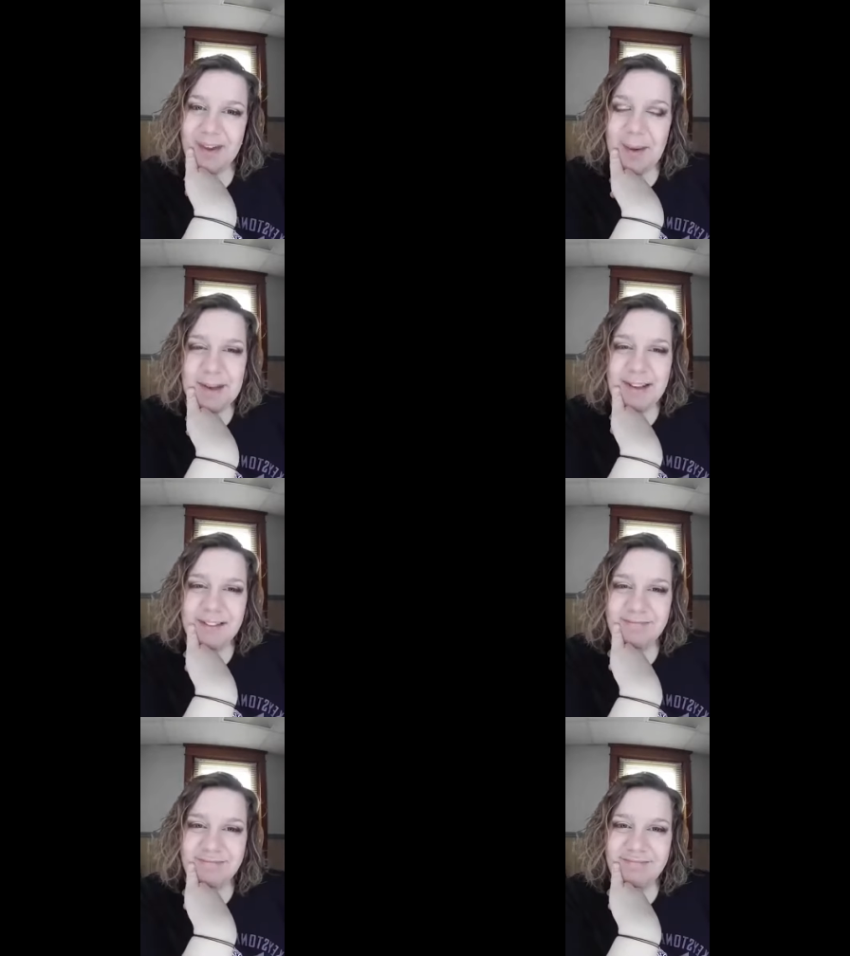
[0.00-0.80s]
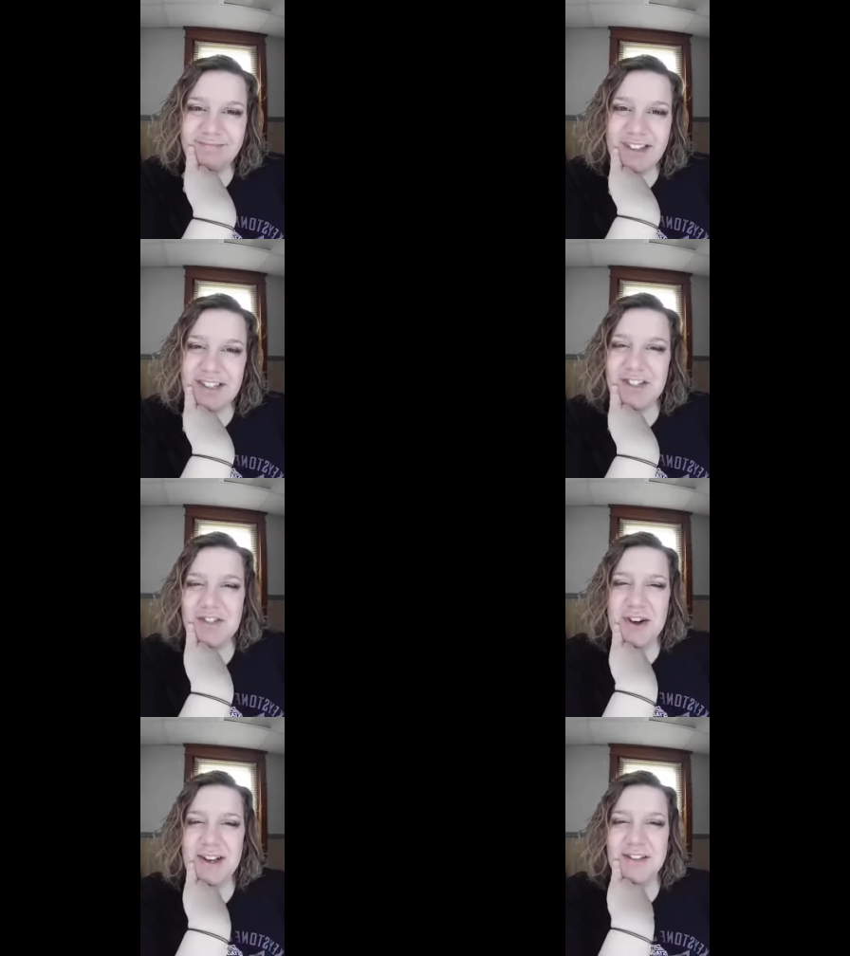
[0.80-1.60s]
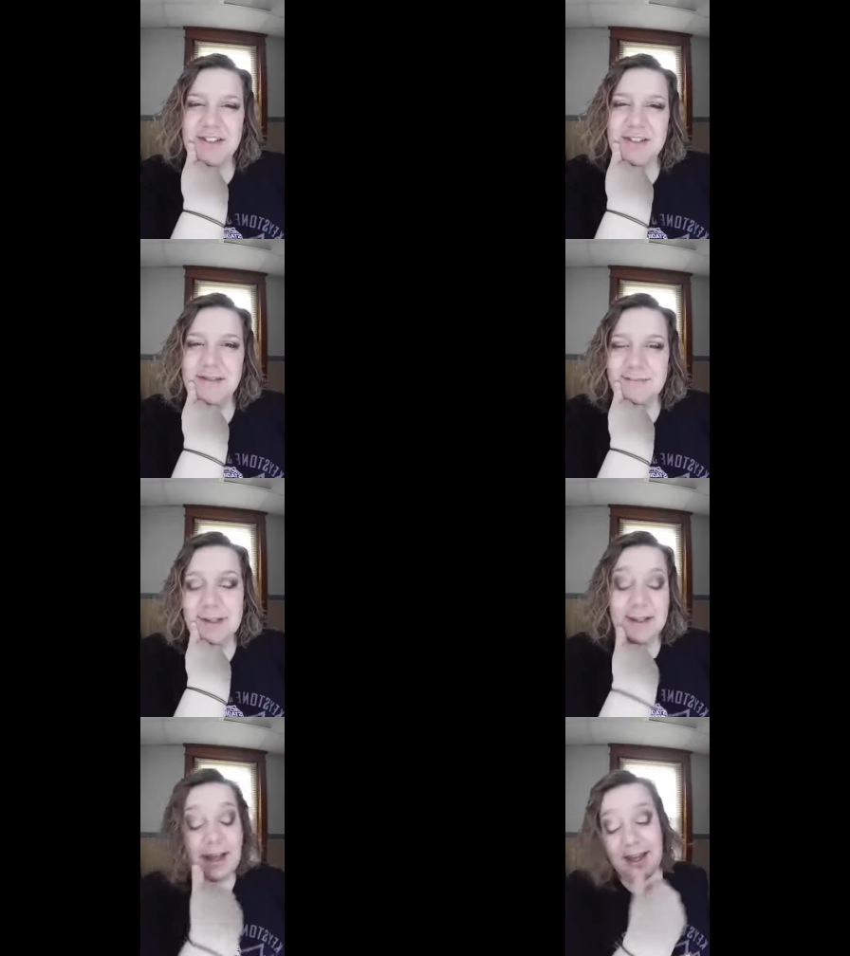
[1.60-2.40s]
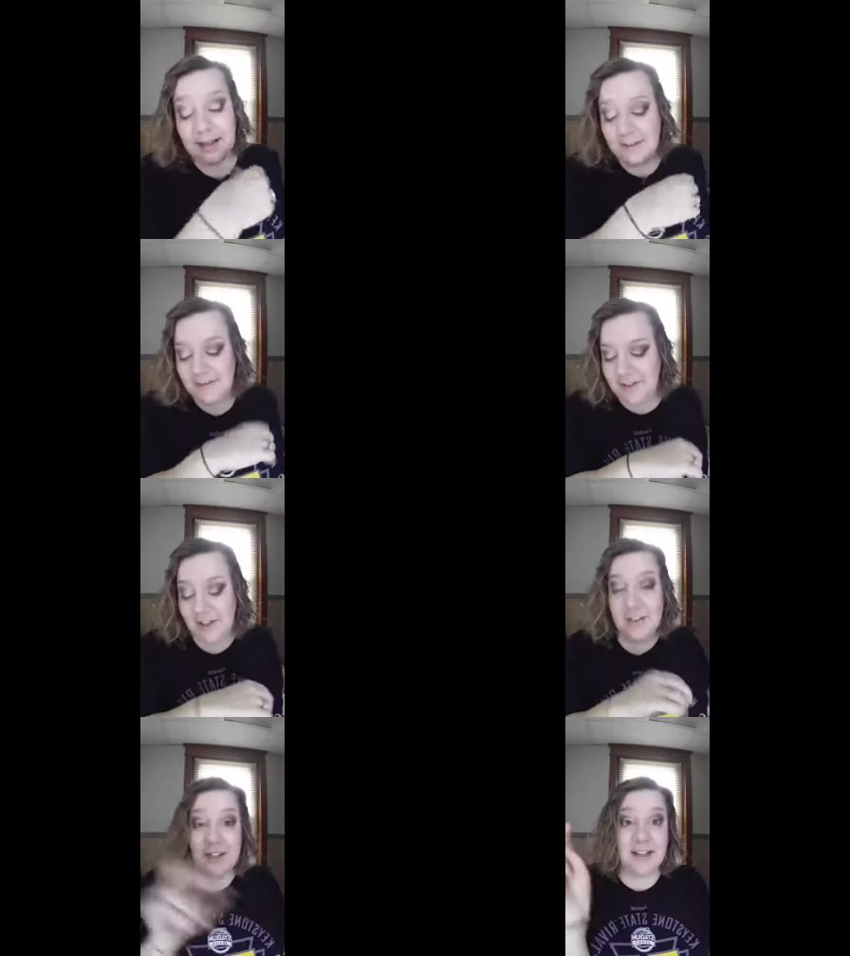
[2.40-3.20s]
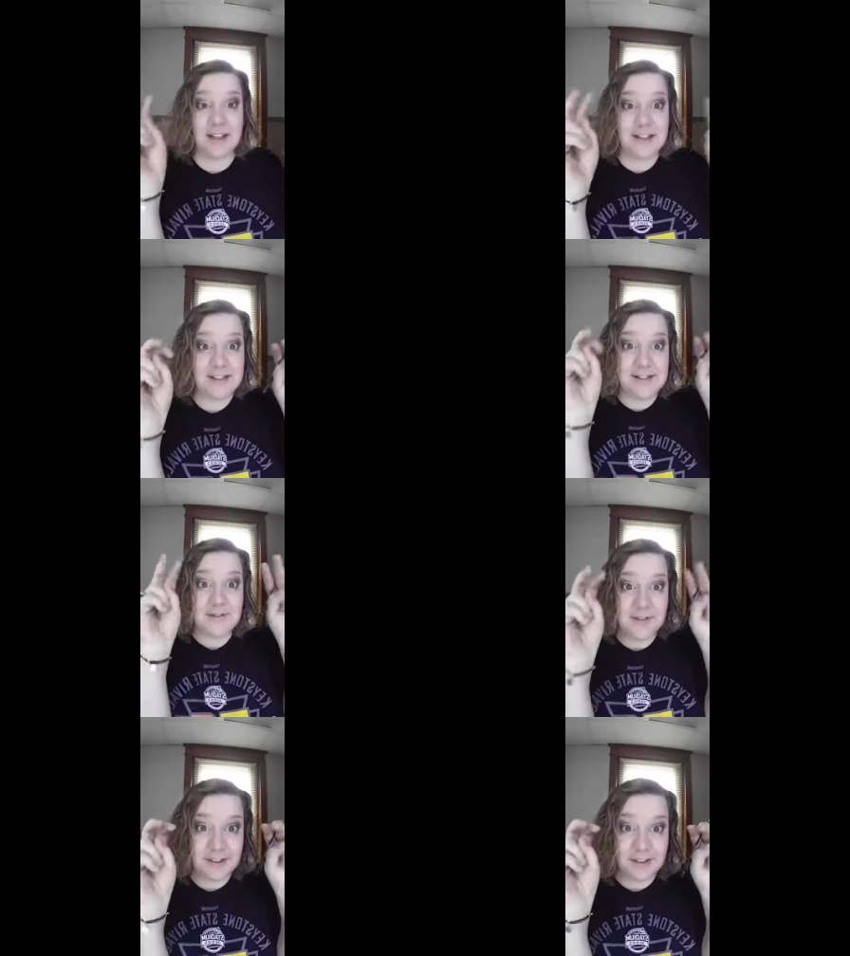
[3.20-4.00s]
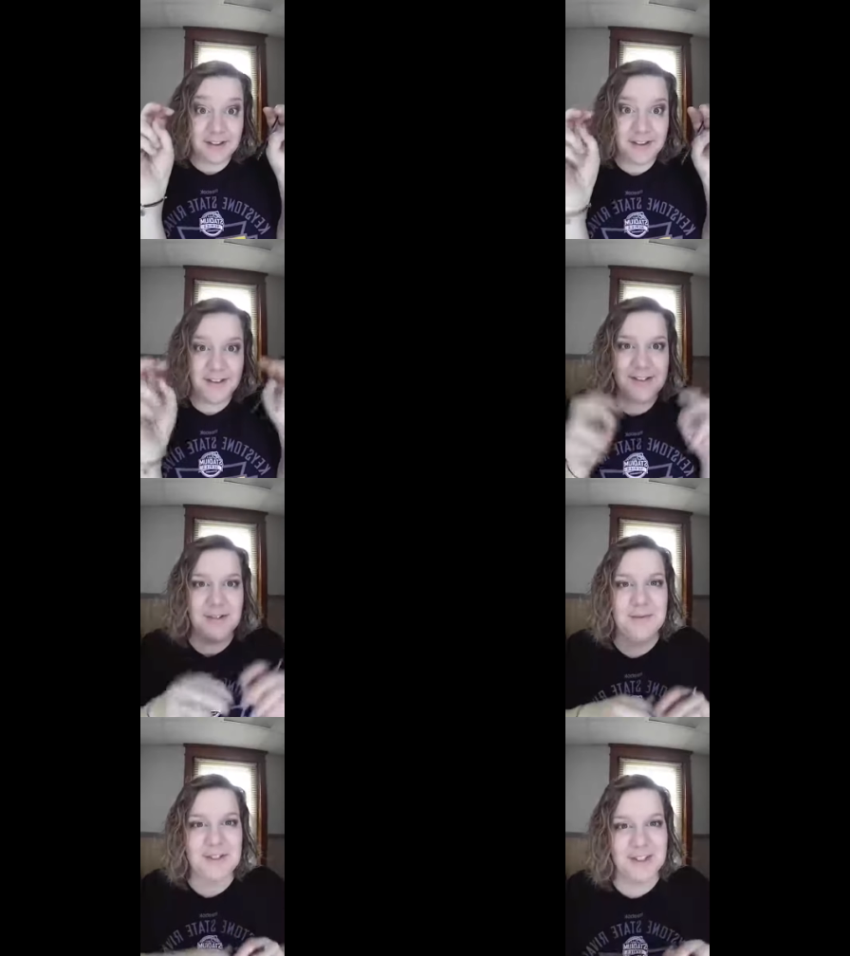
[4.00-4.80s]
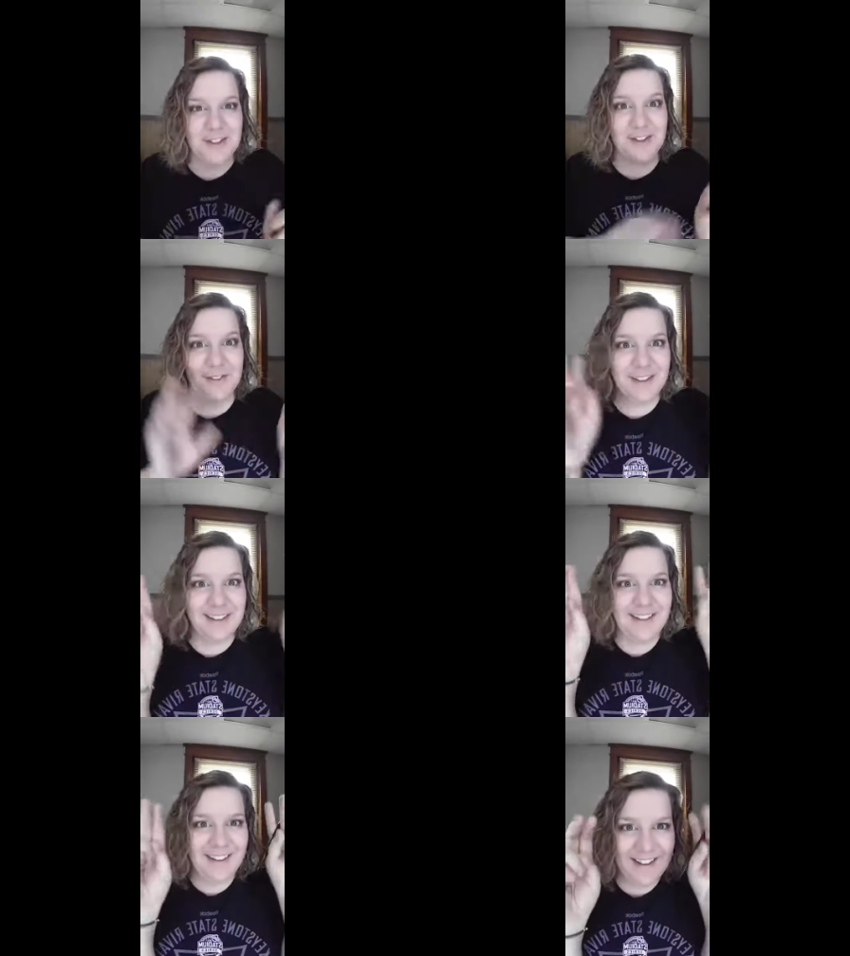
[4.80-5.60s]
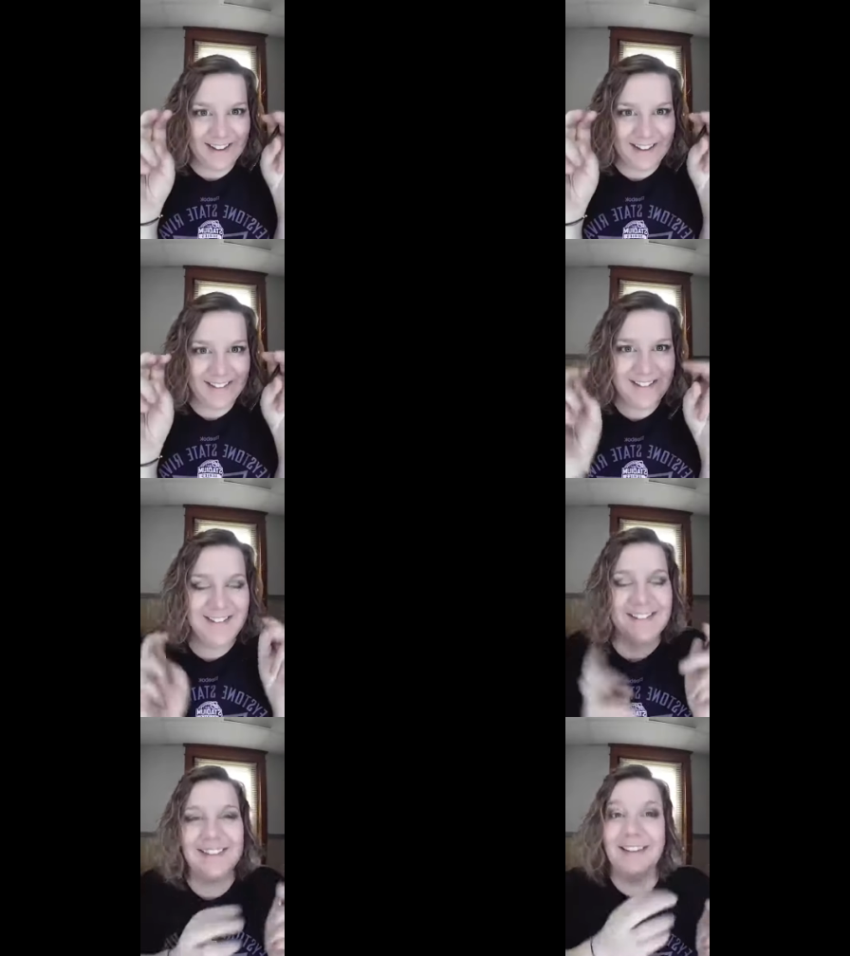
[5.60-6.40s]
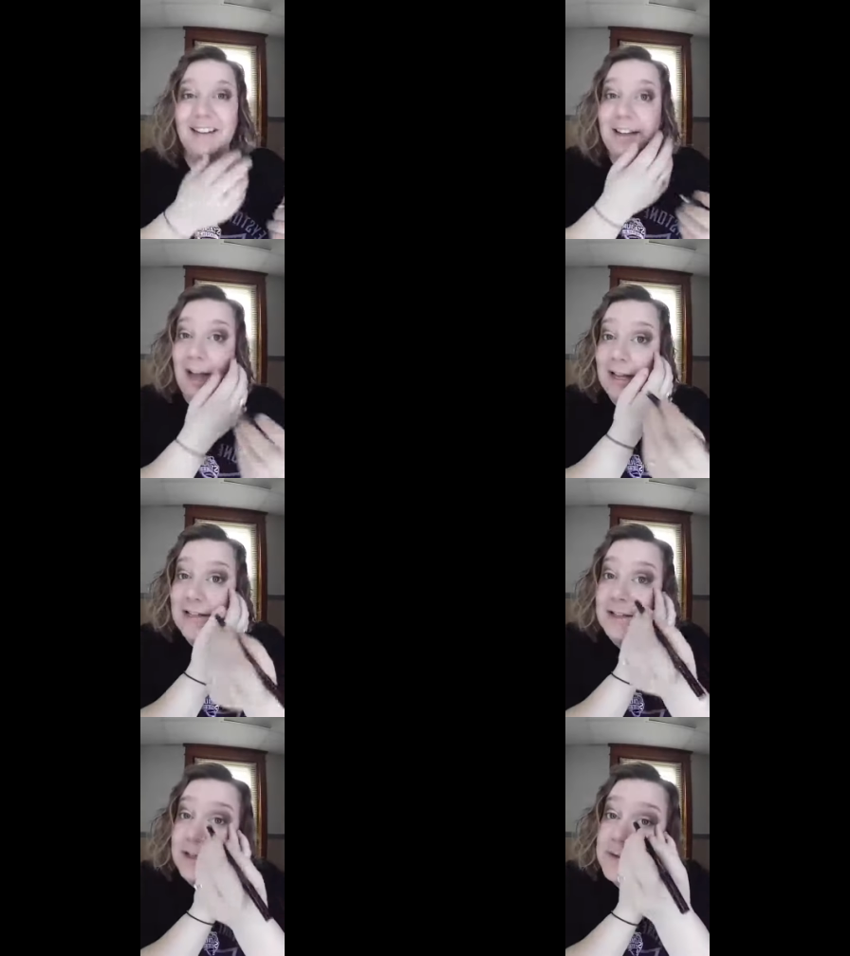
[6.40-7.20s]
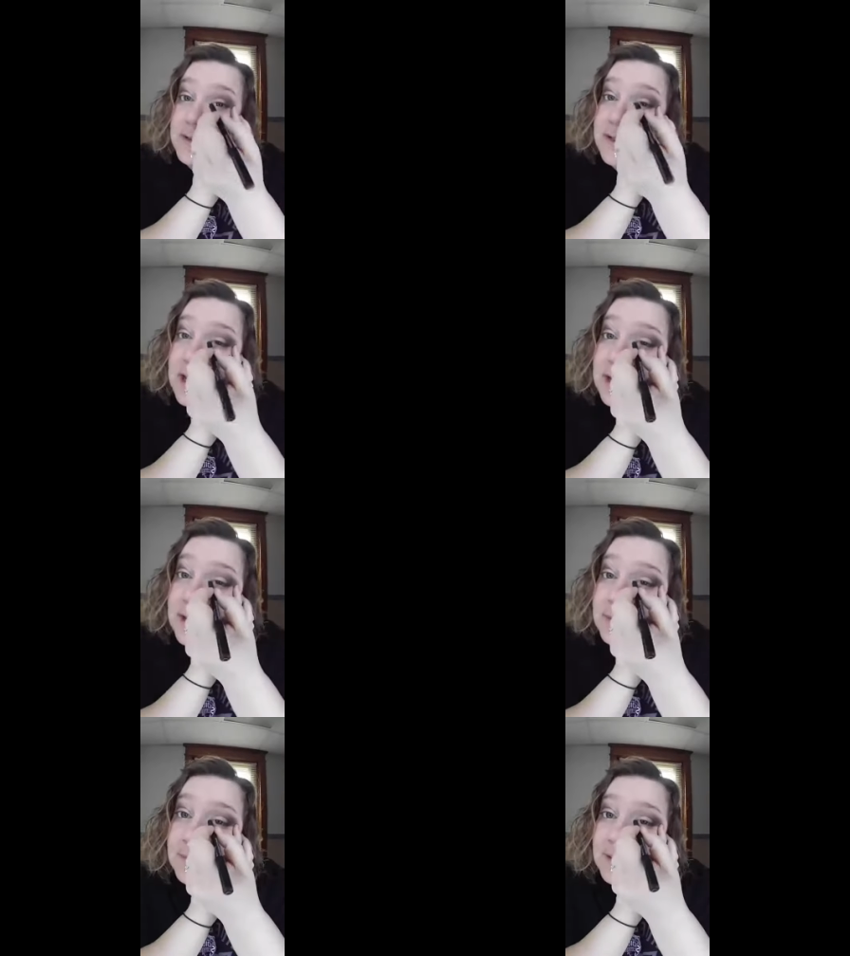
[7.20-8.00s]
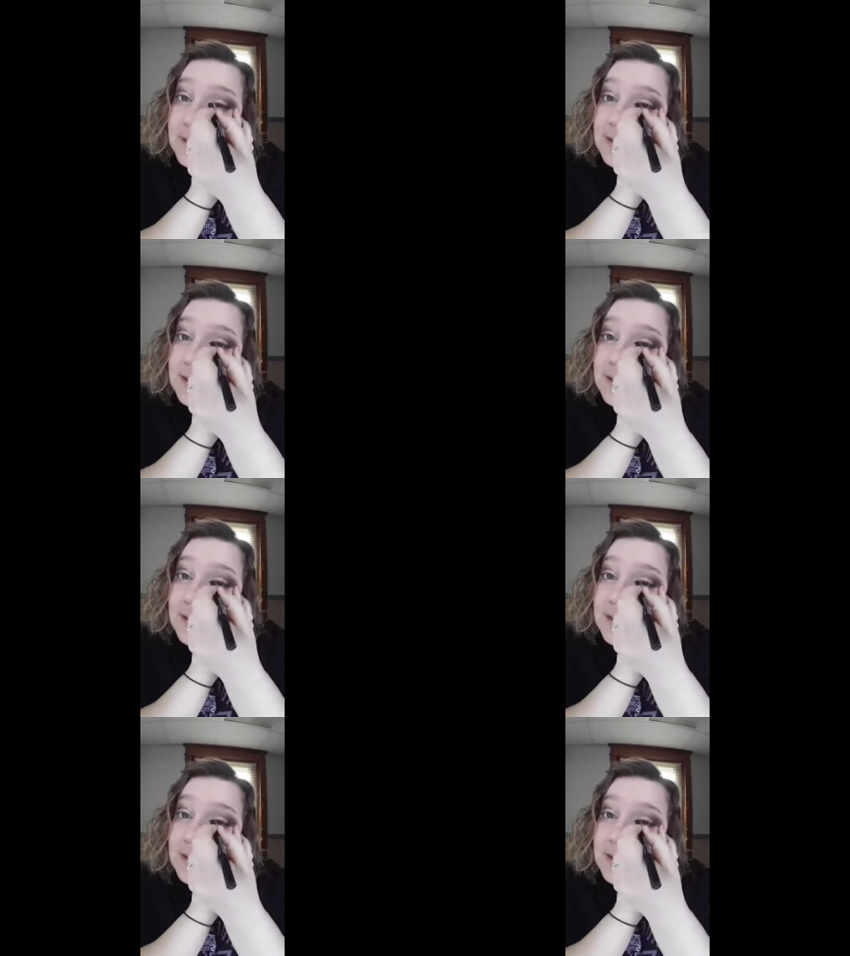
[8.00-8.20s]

I mean, like, strange. But hey, you live in Niceville, so I'm sure they're really nice at Central Time.